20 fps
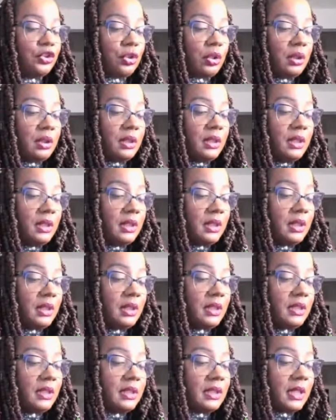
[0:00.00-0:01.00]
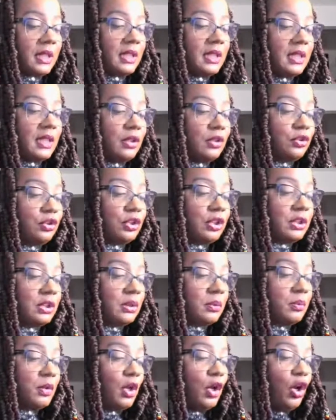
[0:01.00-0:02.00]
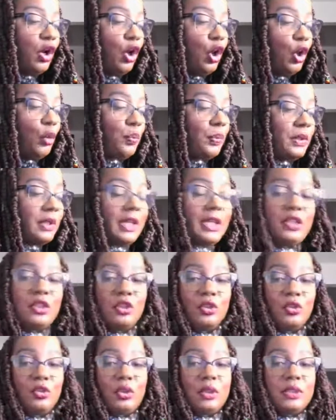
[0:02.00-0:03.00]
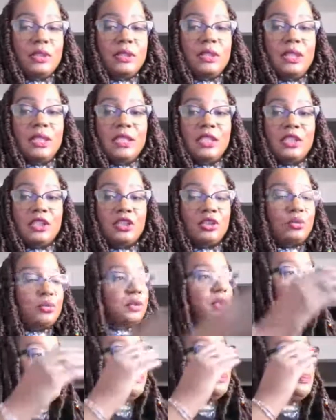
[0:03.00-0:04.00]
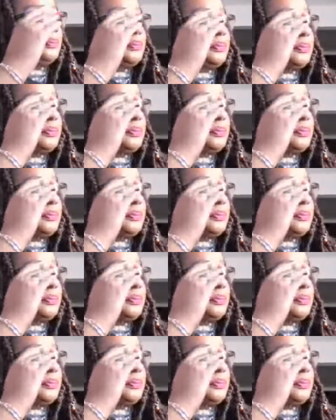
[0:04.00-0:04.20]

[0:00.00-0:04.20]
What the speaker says: Shirley Anita St. Hill Chisholm opened a door to history.